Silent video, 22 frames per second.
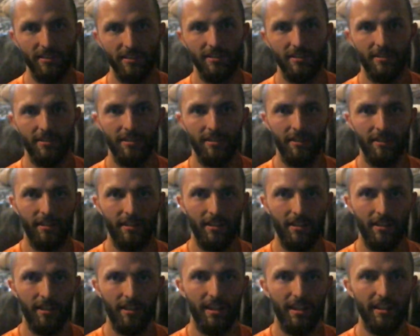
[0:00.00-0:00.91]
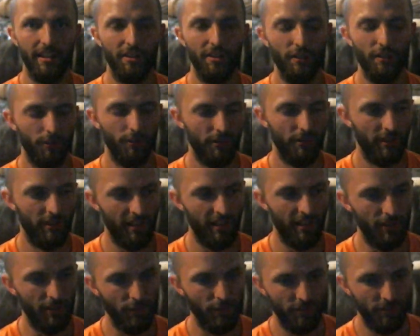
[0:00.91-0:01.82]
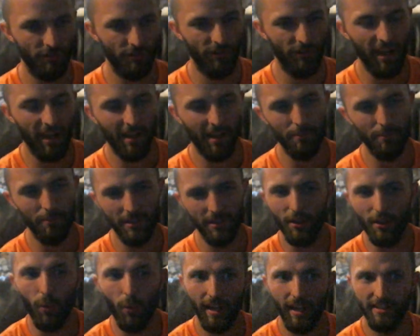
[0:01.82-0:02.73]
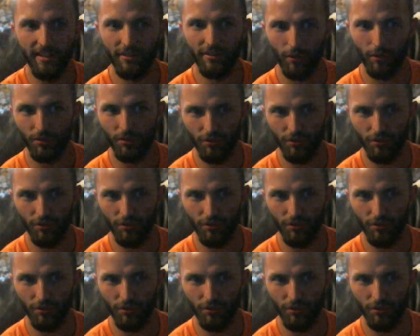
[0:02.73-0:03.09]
It used to not be quite so strong